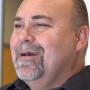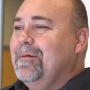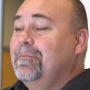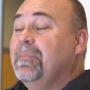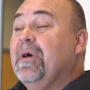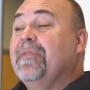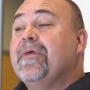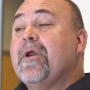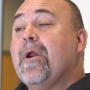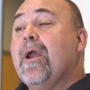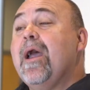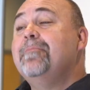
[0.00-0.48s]

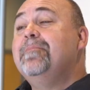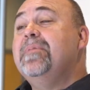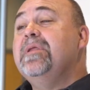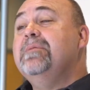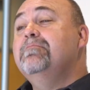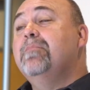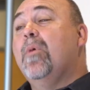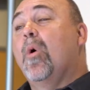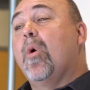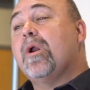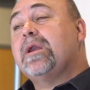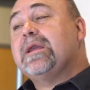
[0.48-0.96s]
But there have
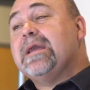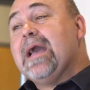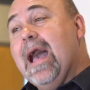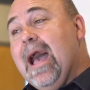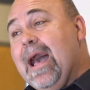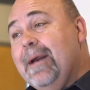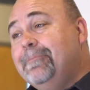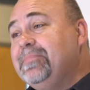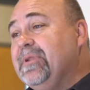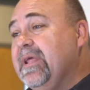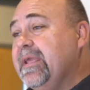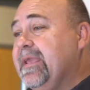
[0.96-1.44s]
been more
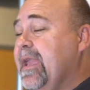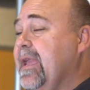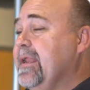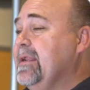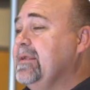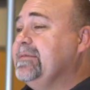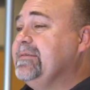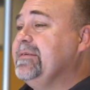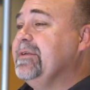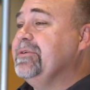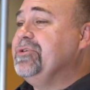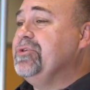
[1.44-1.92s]

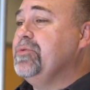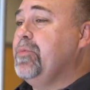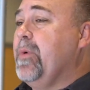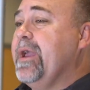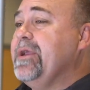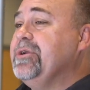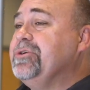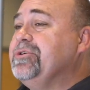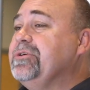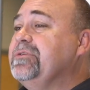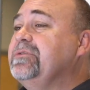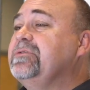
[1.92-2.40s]
complicated
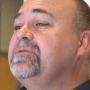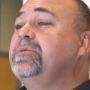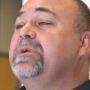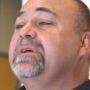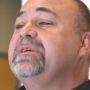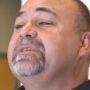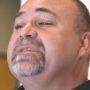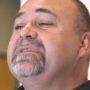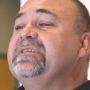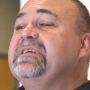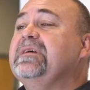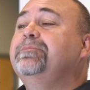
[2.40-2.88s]
situations when
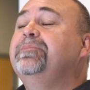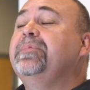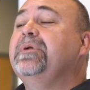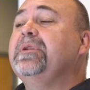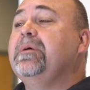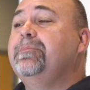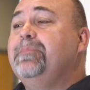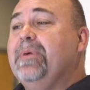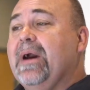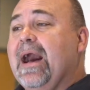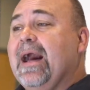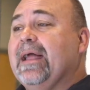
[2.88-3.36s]
a
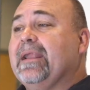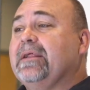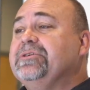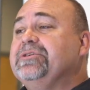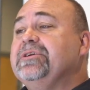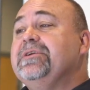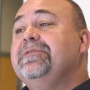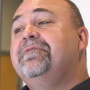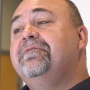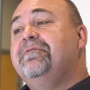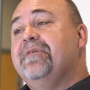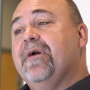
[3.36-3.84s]
simple
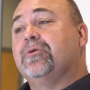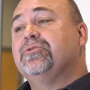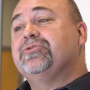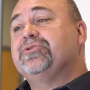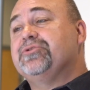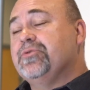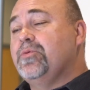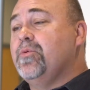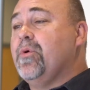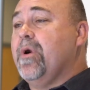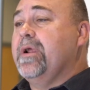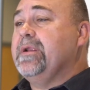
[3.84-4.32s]
apology fell
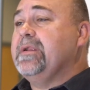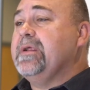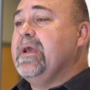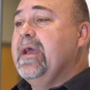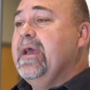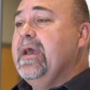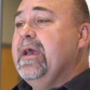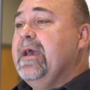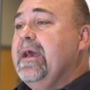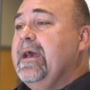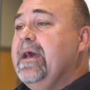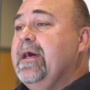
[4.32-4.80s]
short.
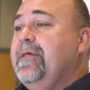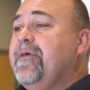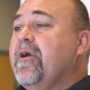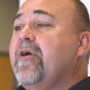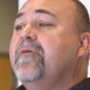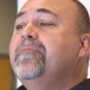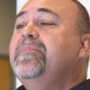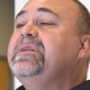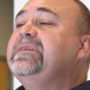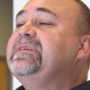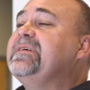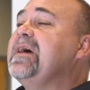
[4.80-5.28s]
There
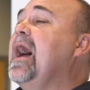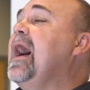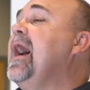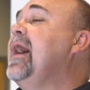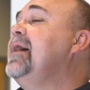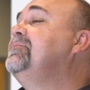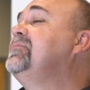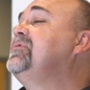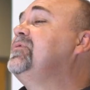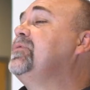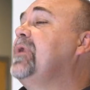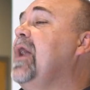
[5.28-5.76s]
have been
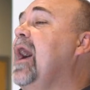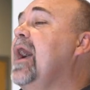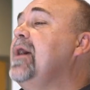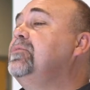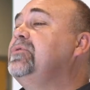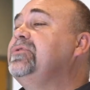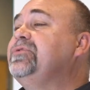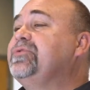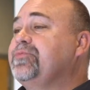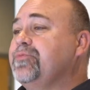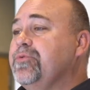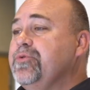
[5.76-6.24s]
times when I
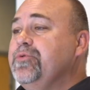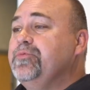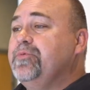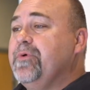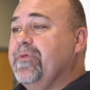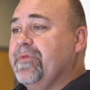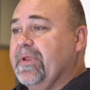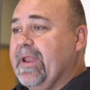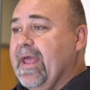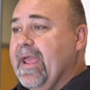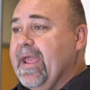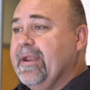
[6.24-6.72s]
was rude
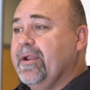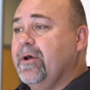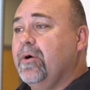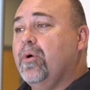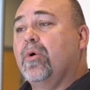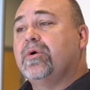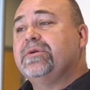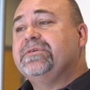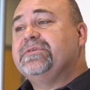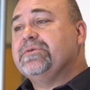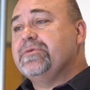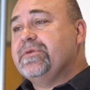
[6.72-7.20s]
with Lana
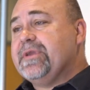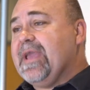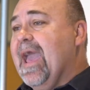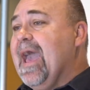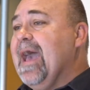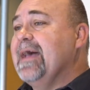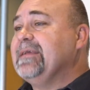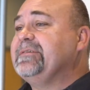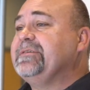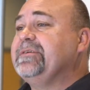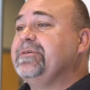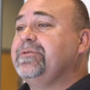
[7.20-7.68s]
or
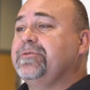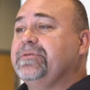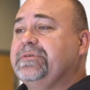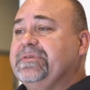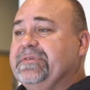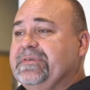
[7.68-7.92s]
sarcastic or